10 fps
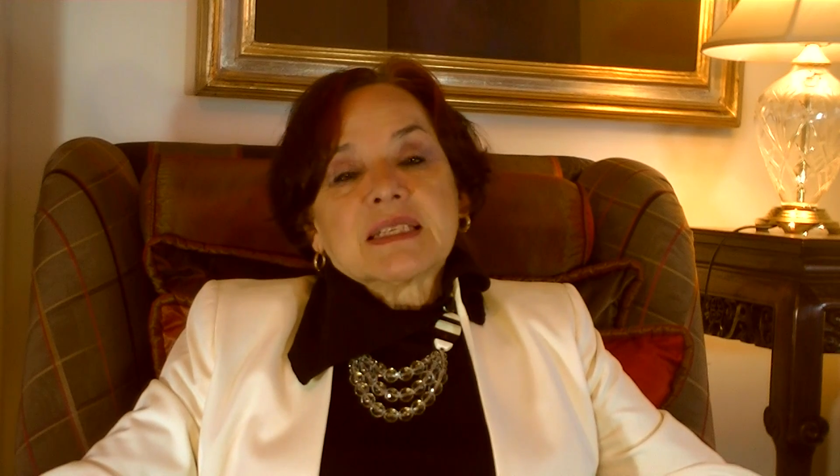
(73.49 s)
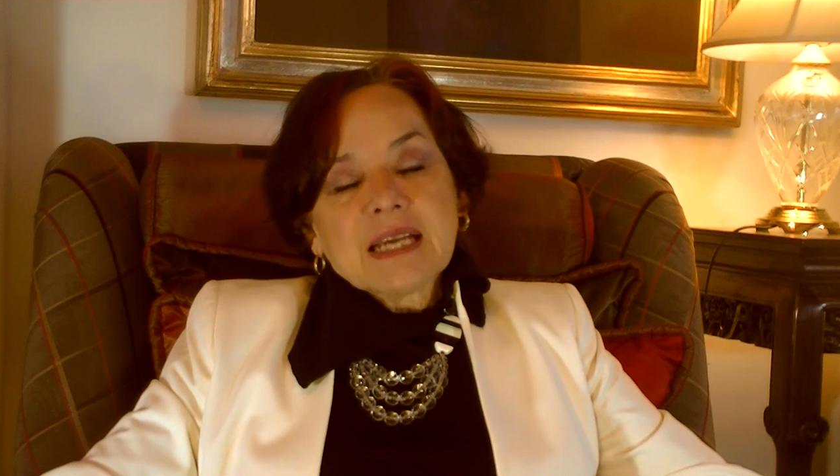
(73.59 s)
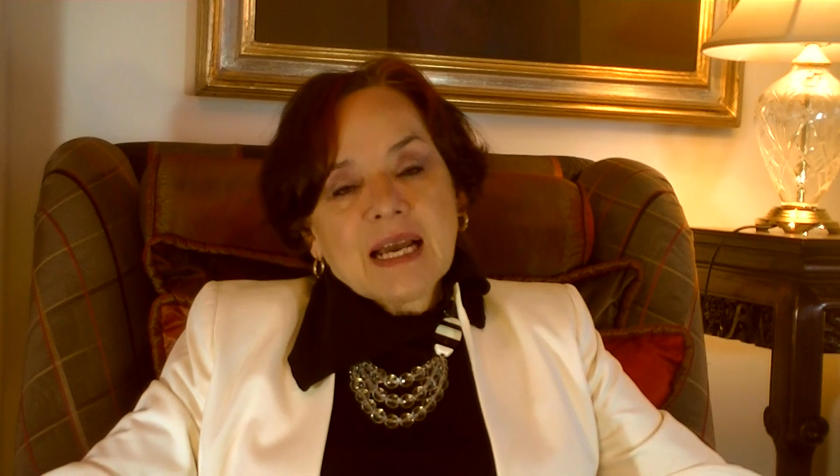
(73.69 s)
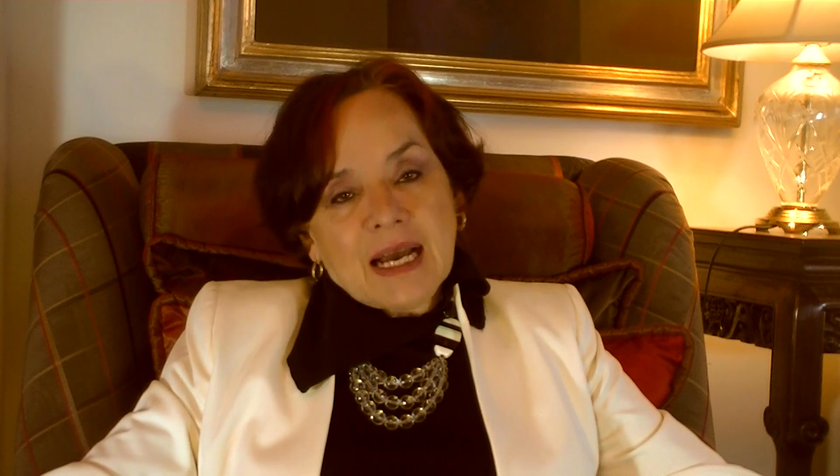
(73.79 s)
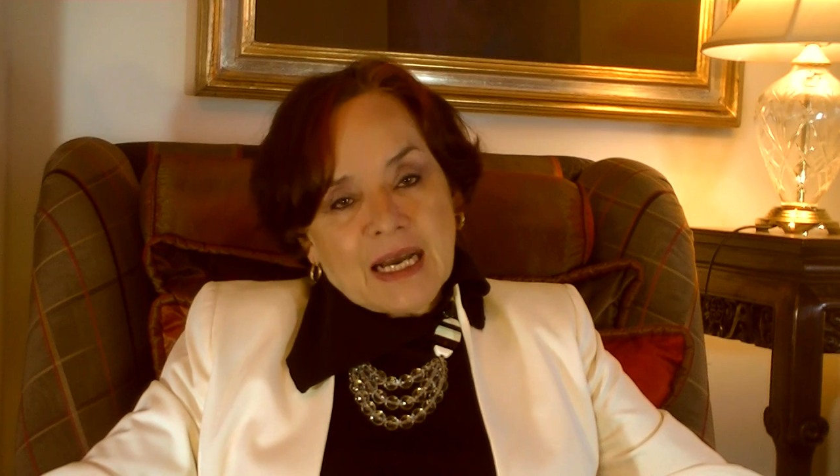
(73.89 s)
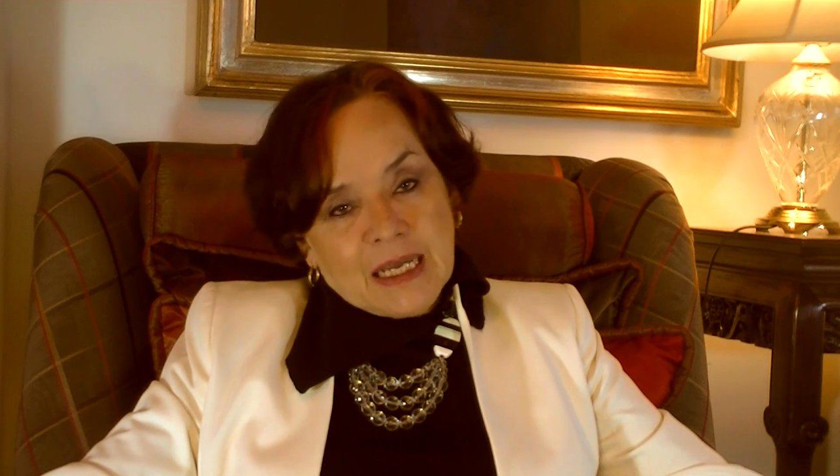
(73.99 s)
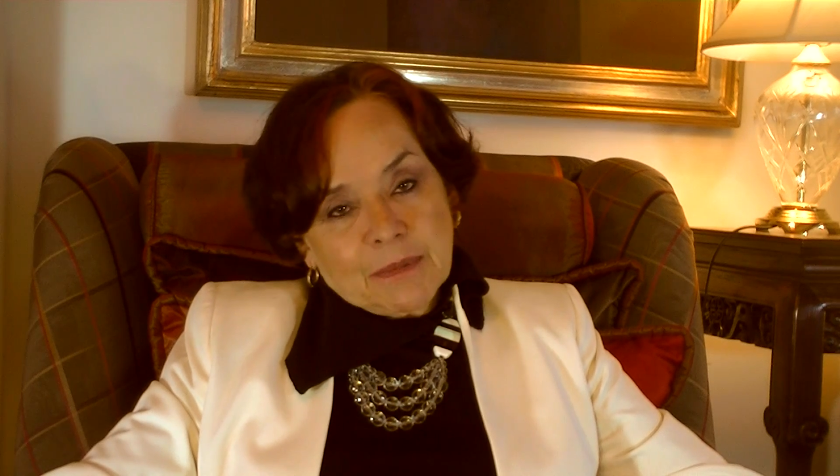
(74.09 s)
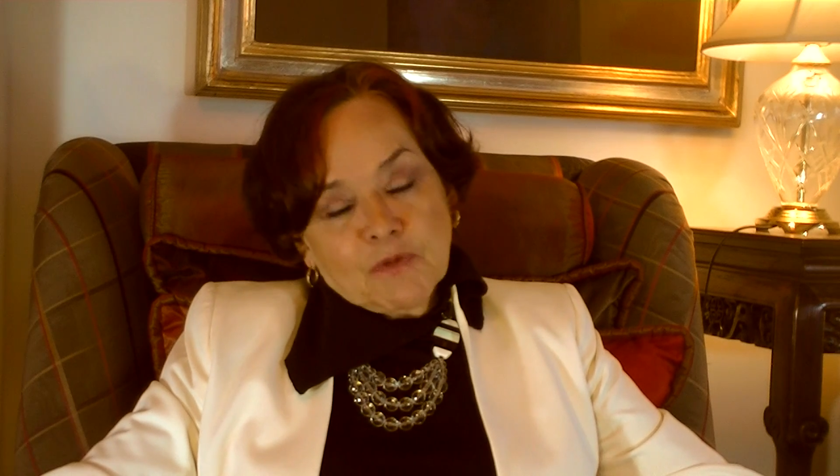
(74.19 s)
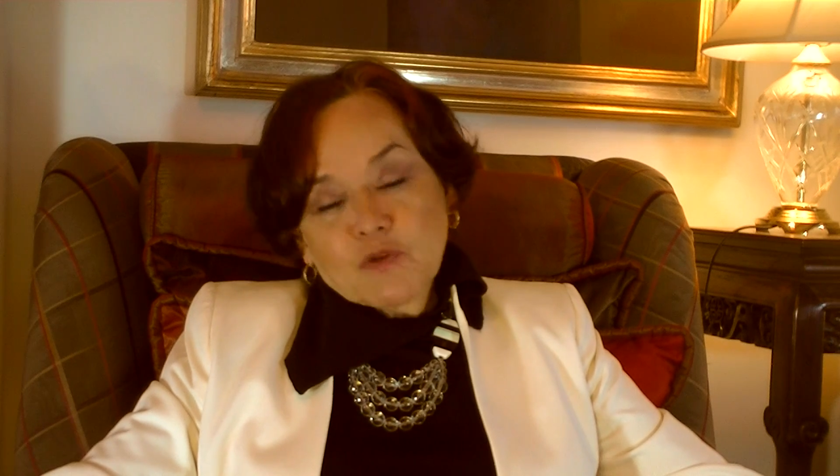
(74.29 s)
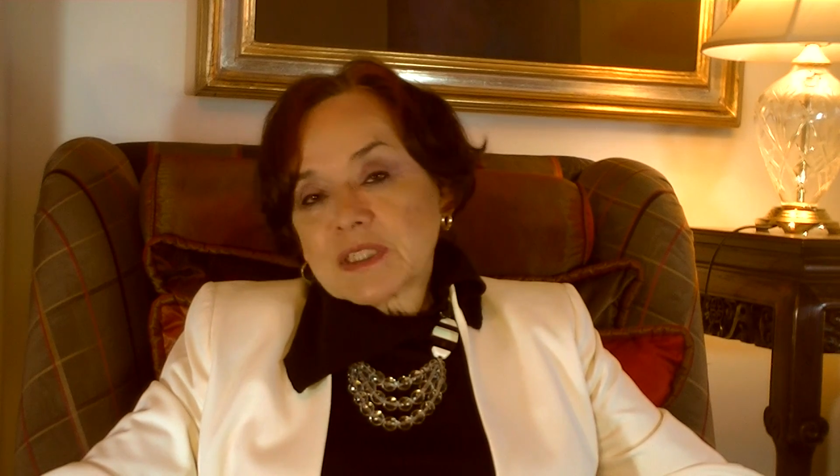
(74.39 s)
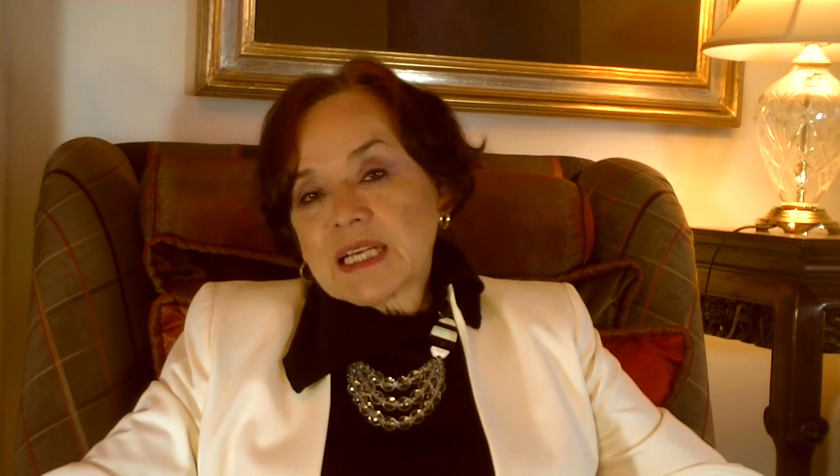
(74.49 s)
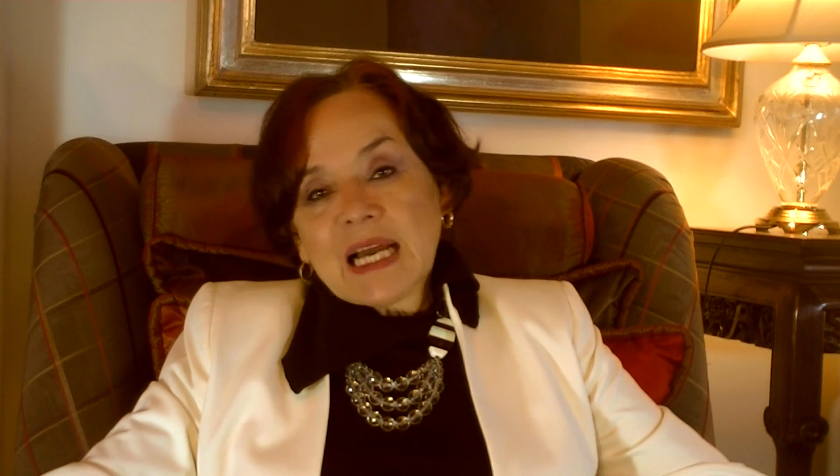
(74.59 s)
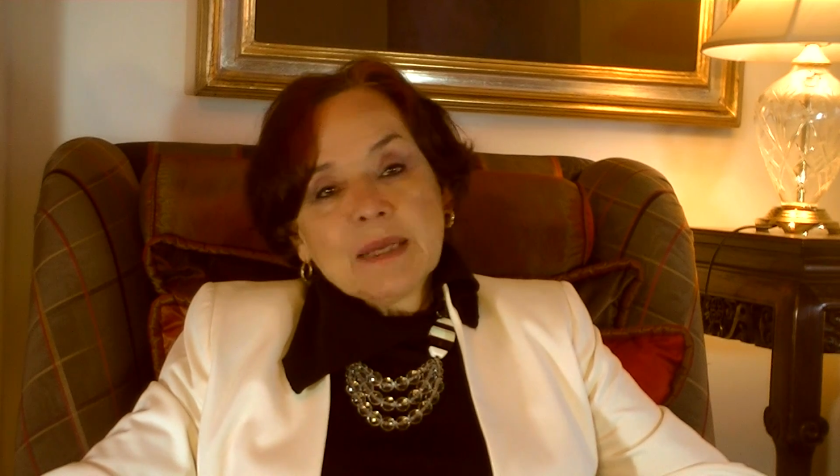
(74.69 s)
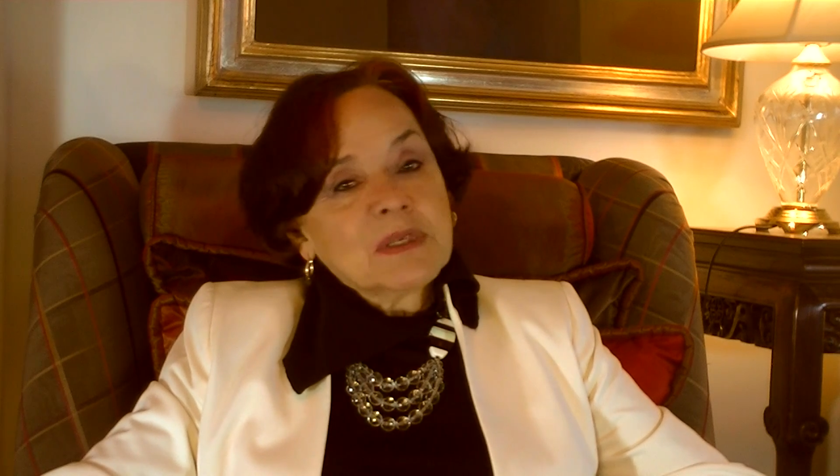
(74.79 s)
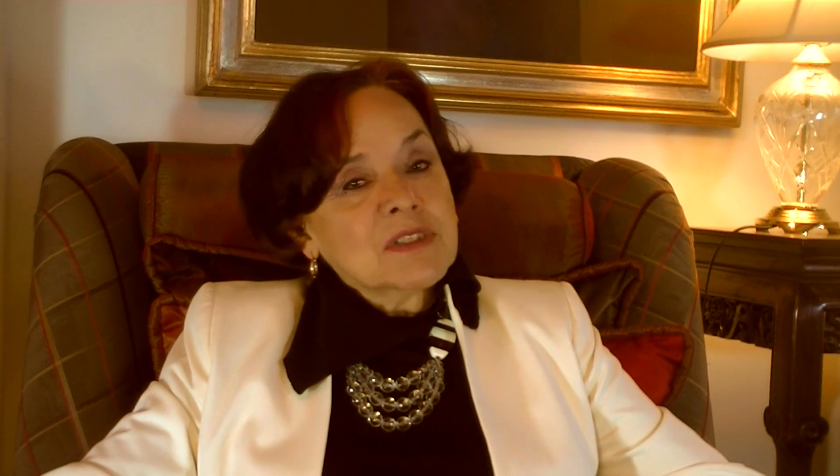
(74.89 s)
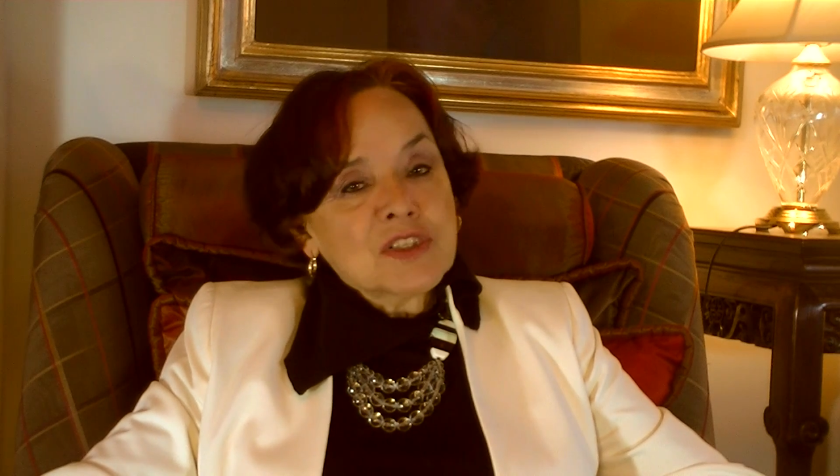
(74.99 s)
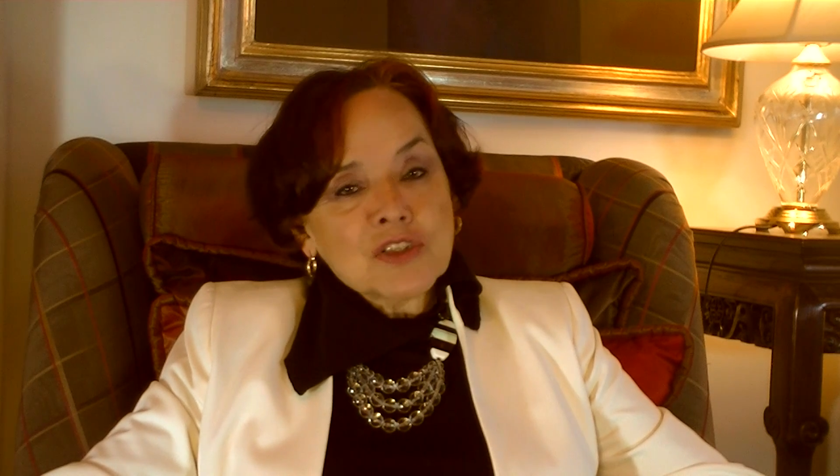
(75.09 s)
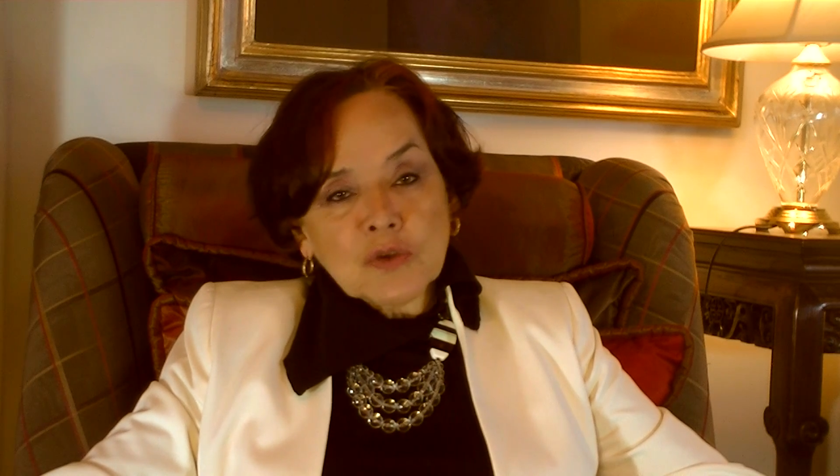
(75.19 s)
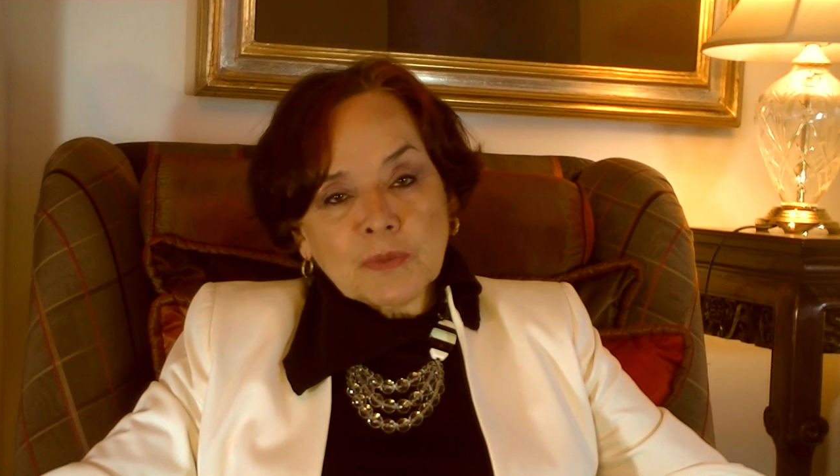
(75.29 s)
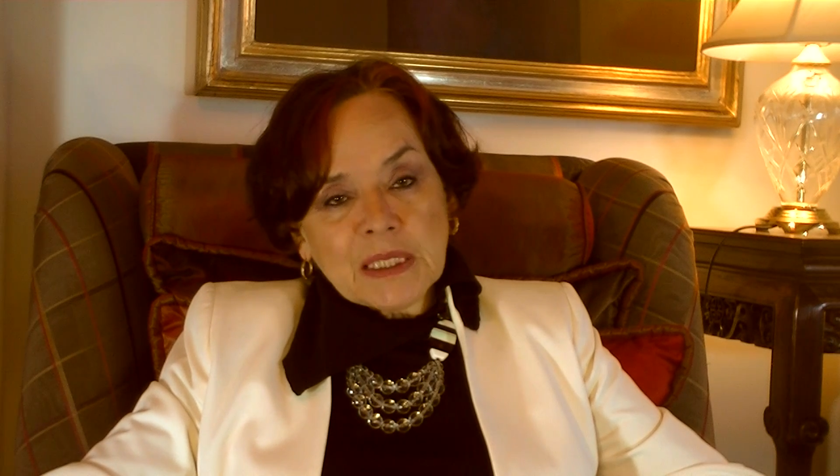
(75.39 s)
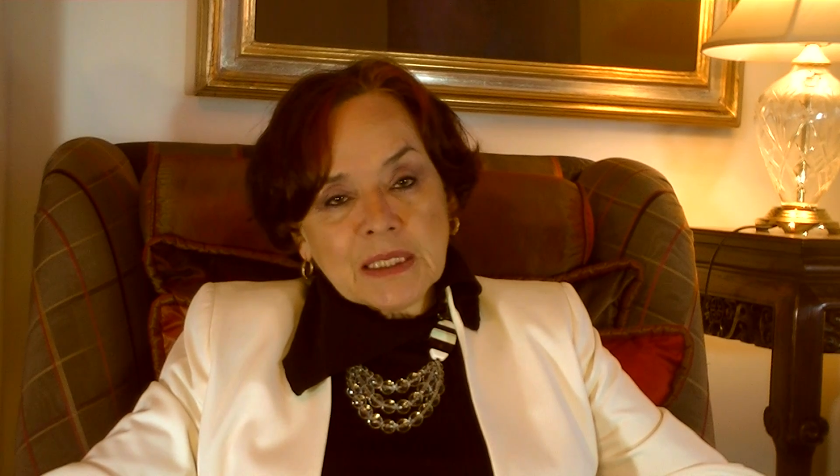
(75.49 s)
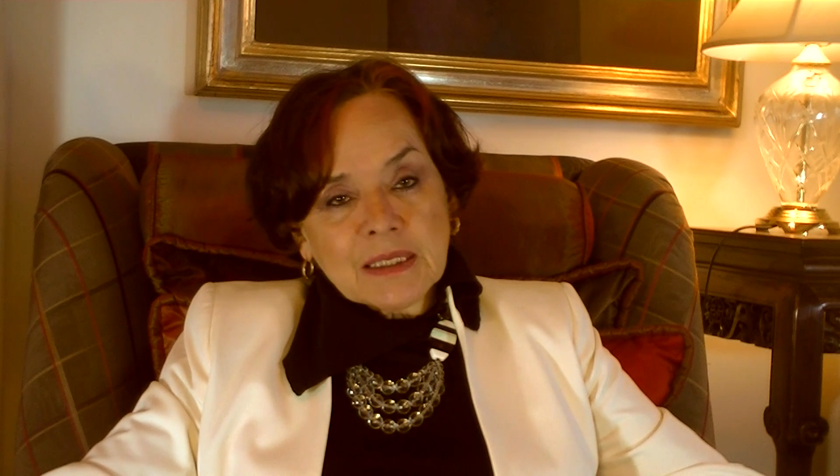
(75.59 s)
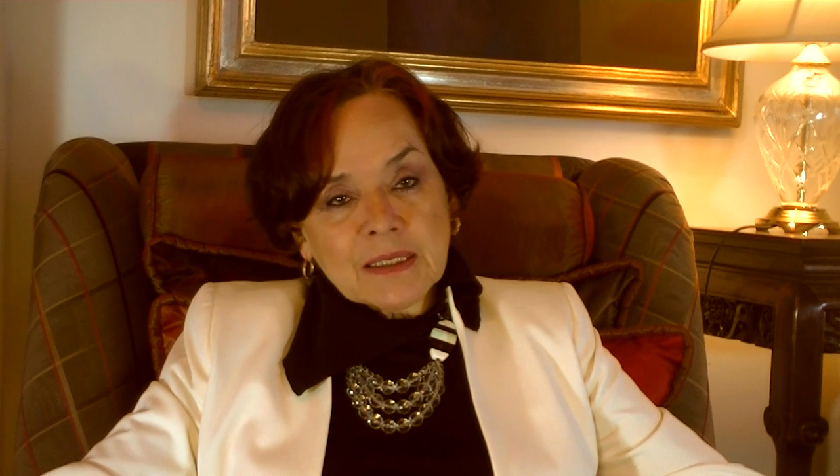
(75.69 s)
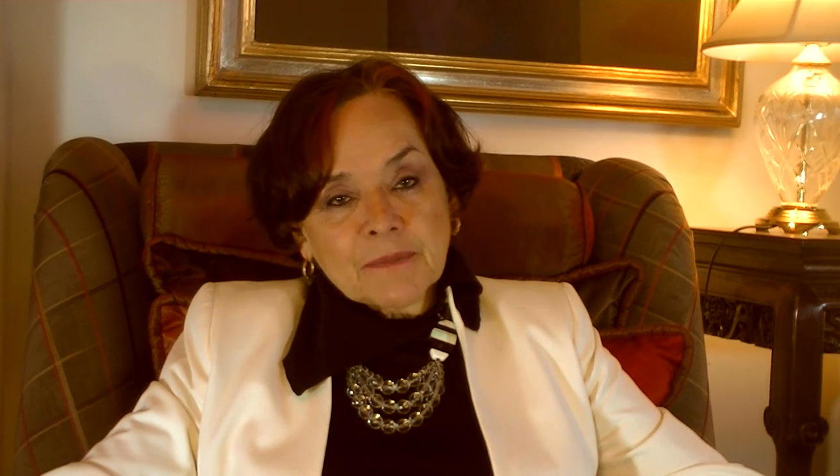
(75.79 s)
time for time-consuming